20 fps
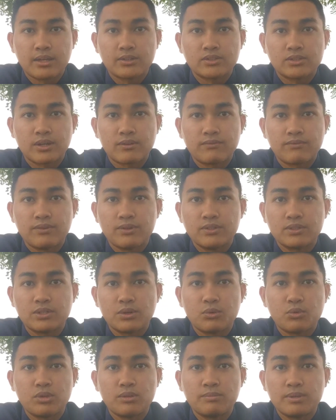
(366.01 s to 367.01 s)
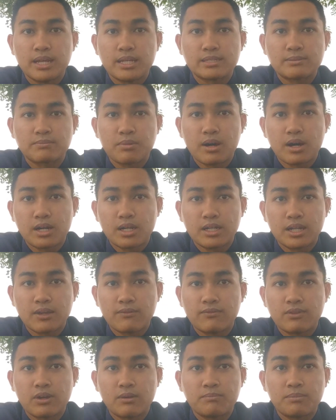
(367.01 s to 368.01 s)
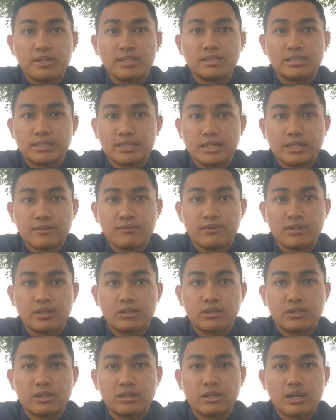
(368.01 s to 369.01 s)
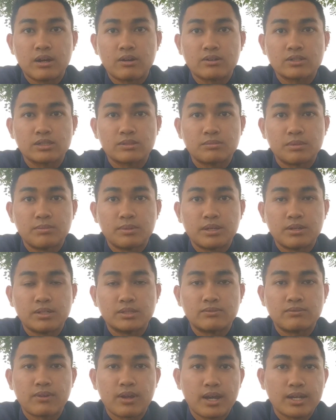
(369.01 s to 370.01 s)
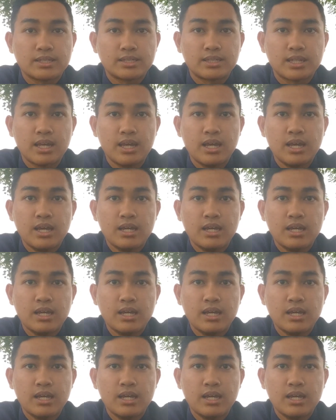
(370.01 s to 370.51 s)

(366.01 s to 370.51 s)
Extra food will be expired if not being served to the customer because flights